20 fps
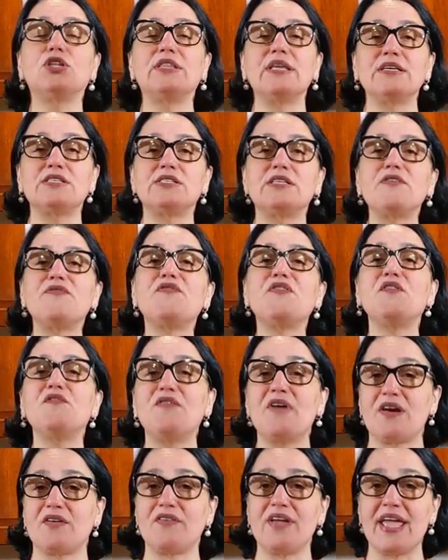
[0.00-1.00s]
there's different
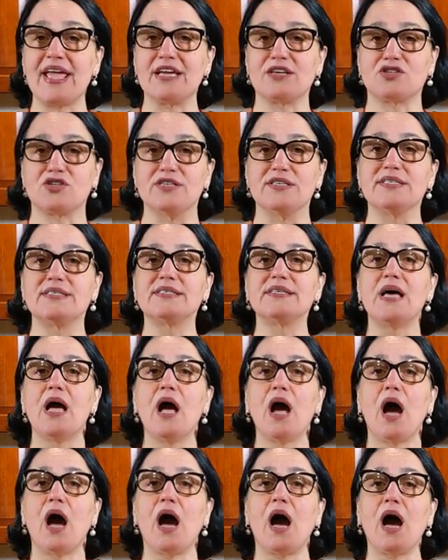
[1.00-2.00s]
variations.
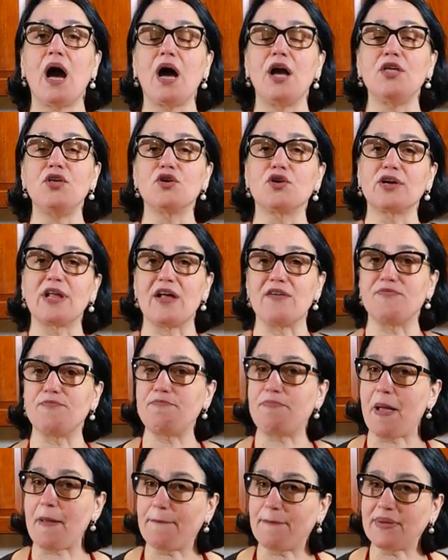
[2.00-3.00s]
You could have
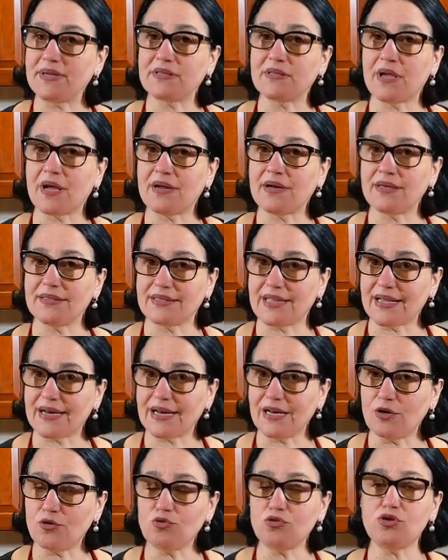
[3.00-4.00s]
pepper
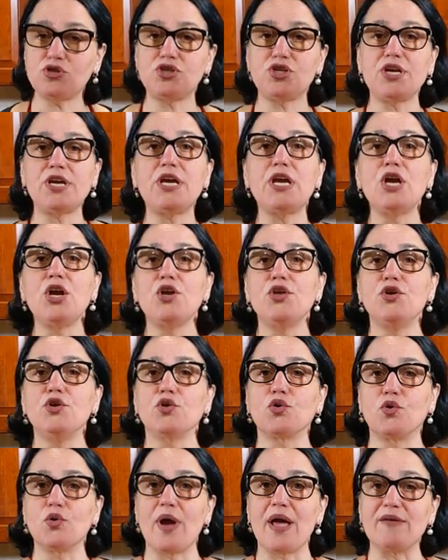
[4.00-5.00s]
Tarallucci, you
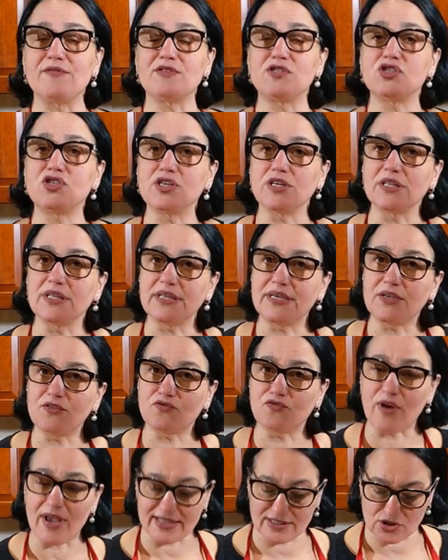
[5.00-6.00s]
could have chili,
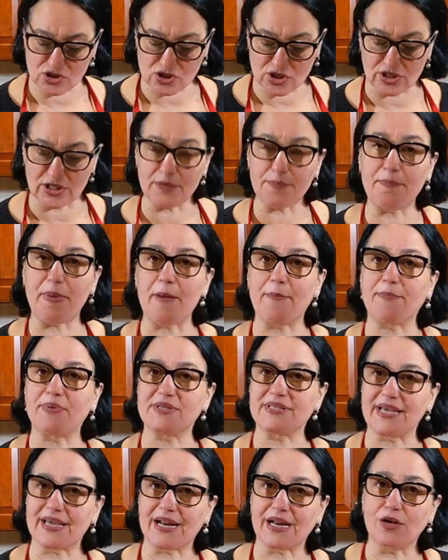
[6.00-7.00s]
red chili pepper
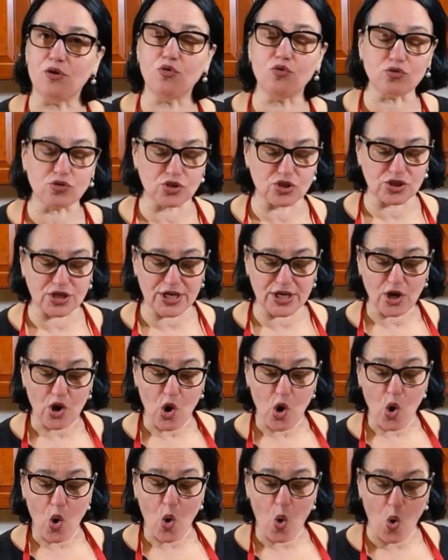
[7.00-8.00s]
Tarallucci,
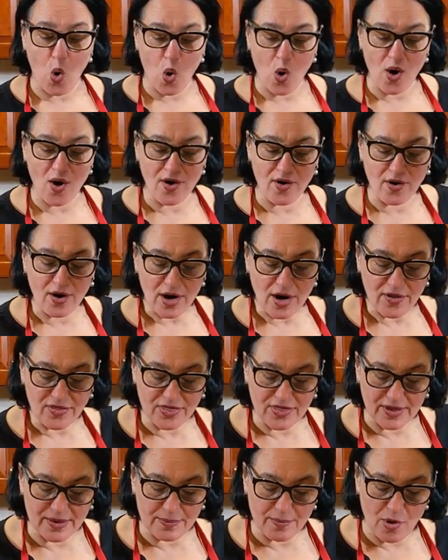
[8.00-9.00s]
or
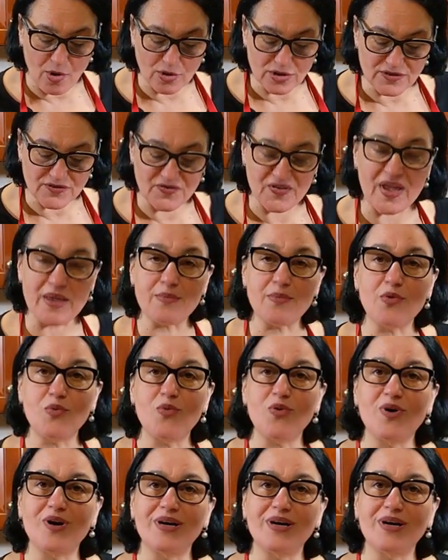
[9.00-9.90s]
the most famous